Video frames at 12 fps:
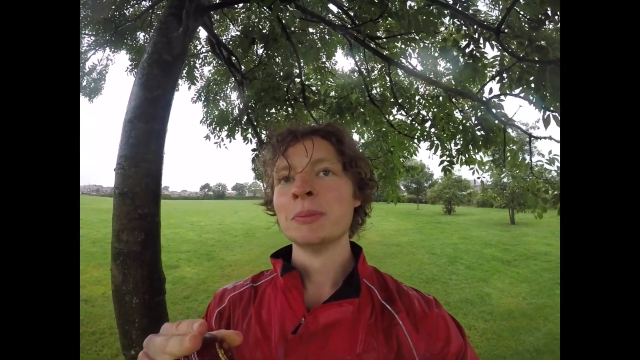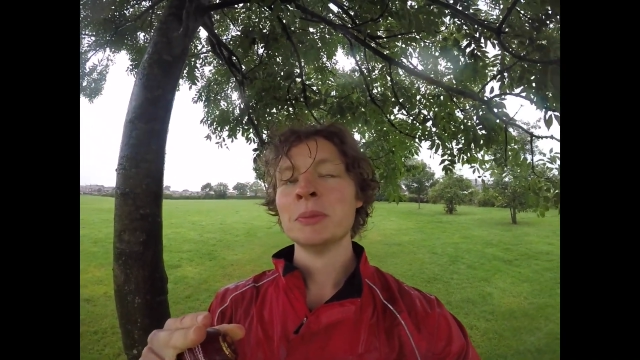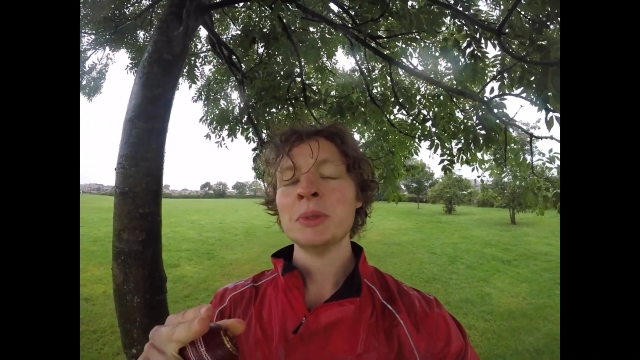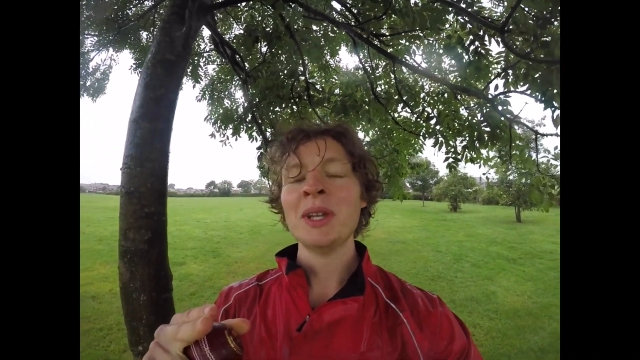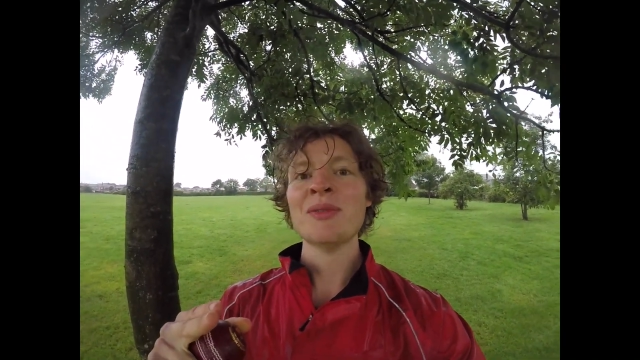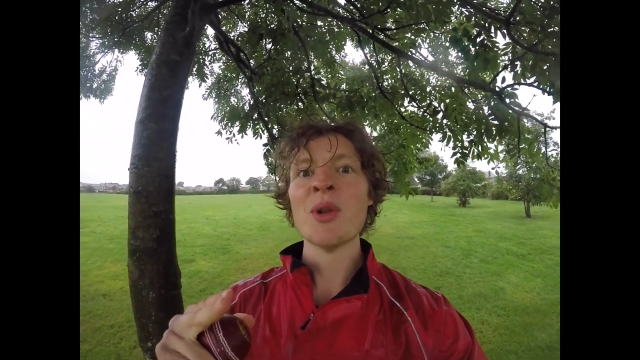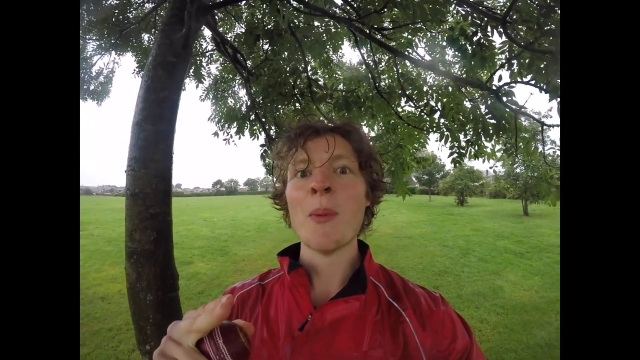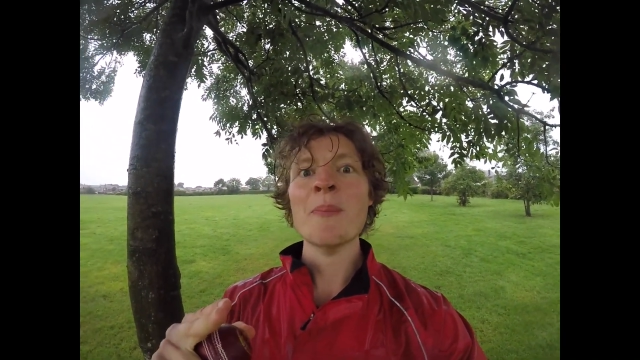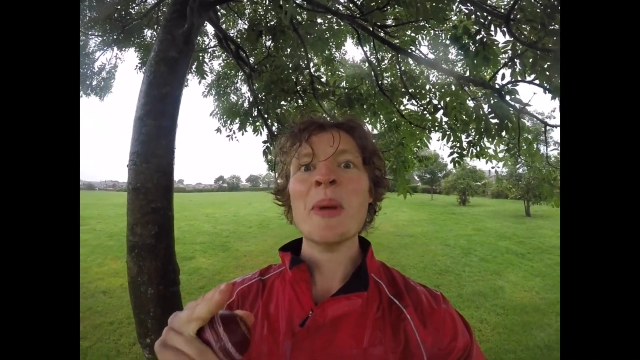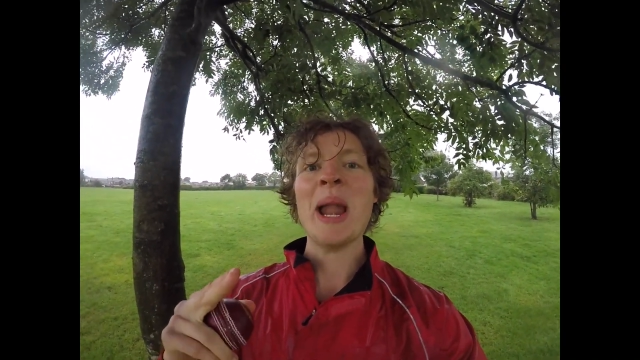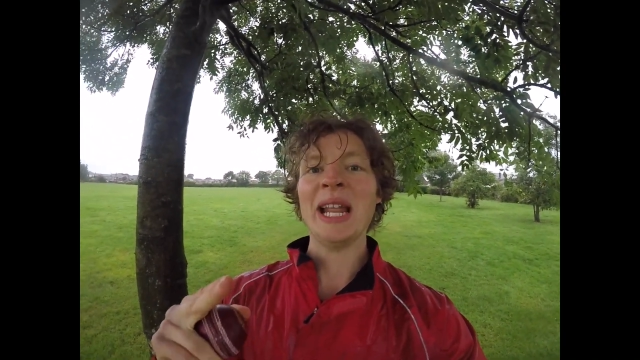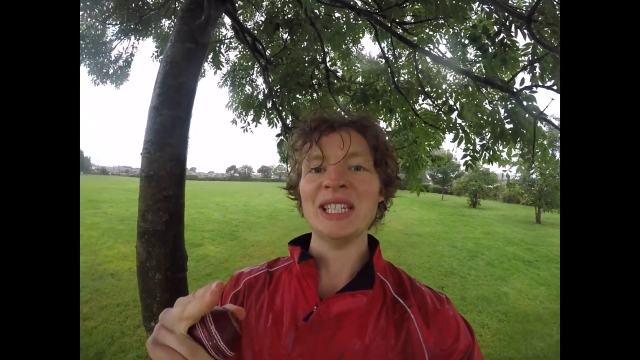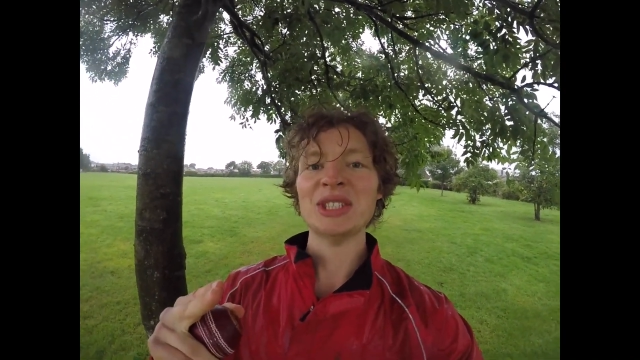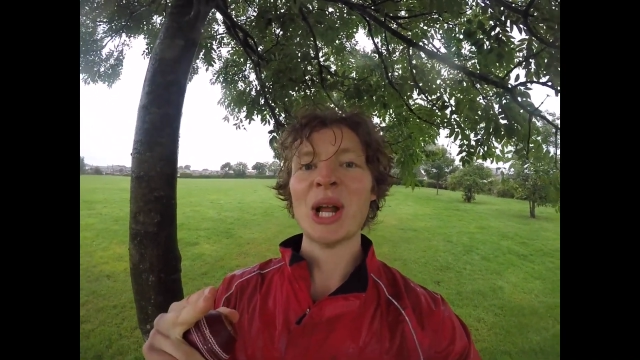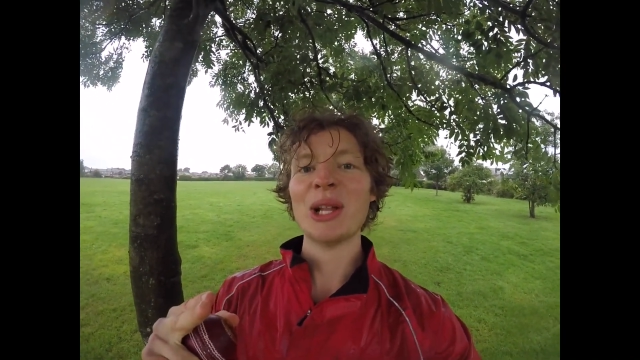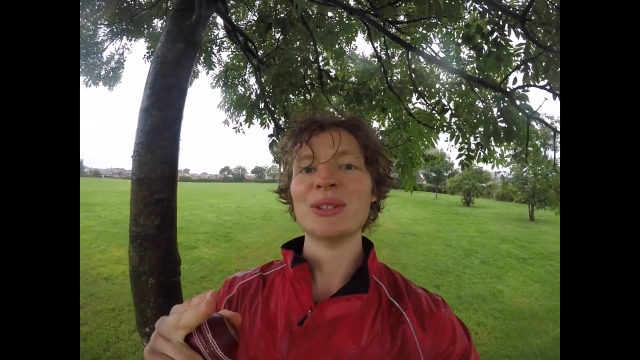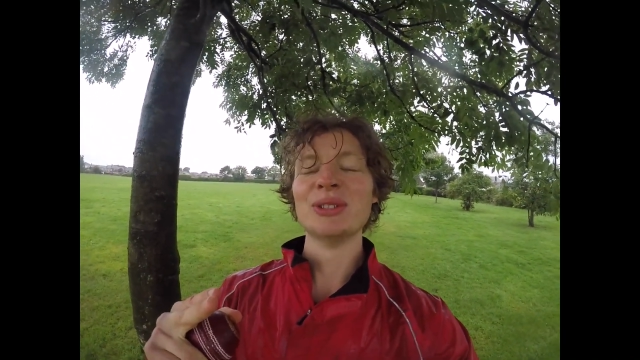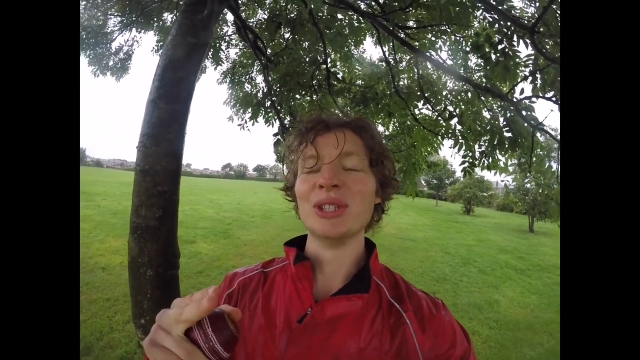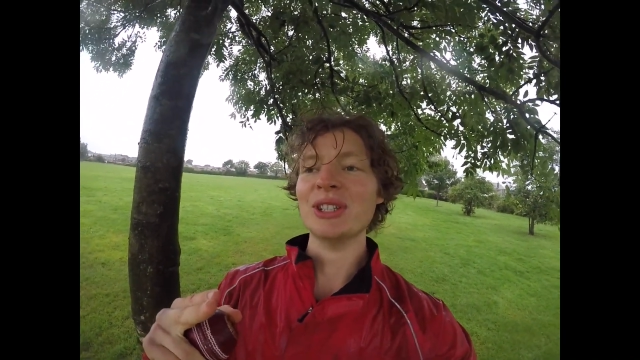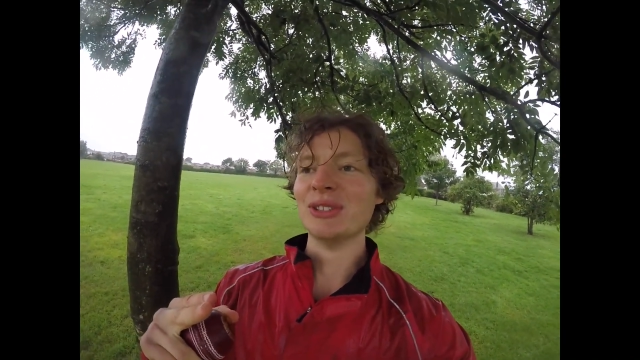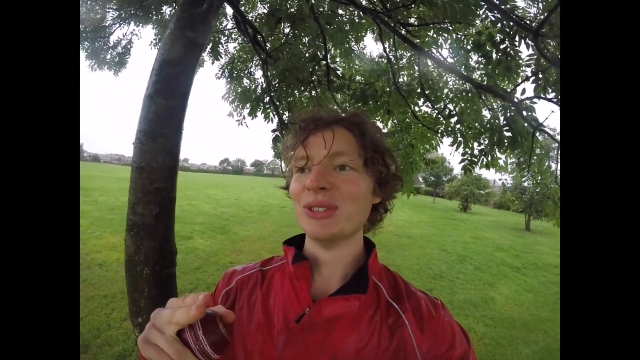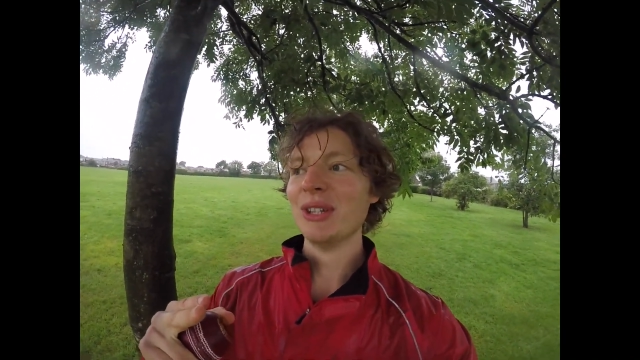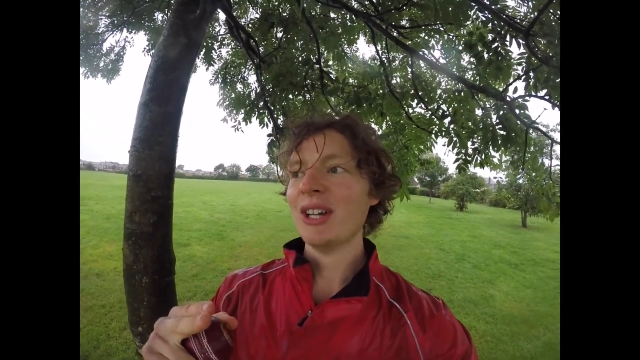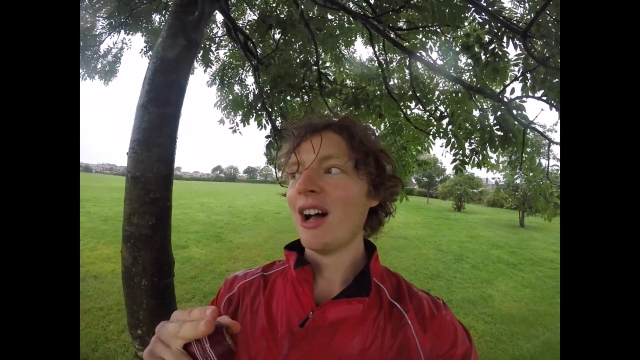if not many, challenges.
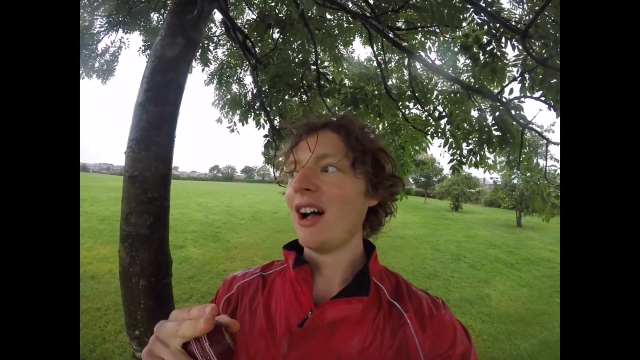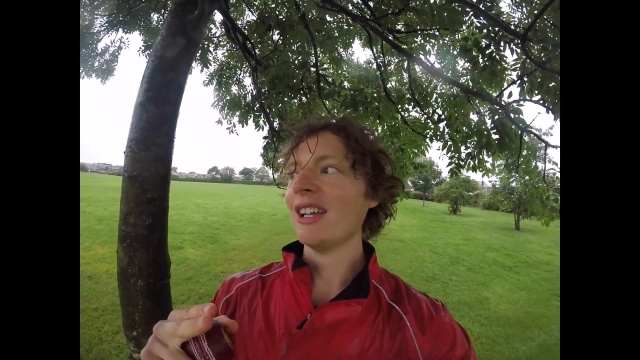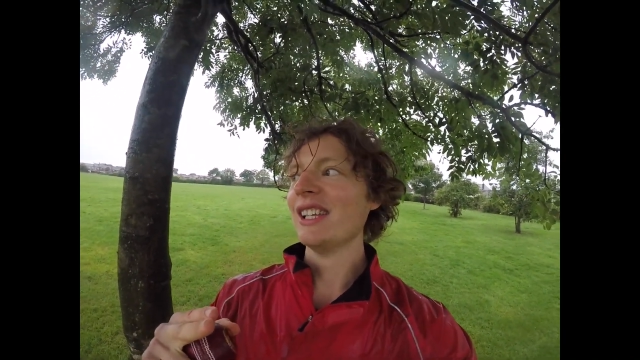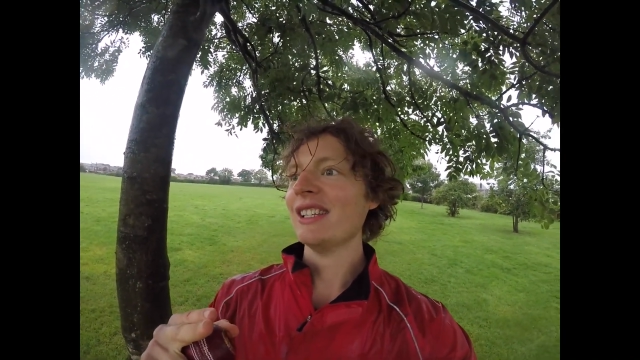I.e.,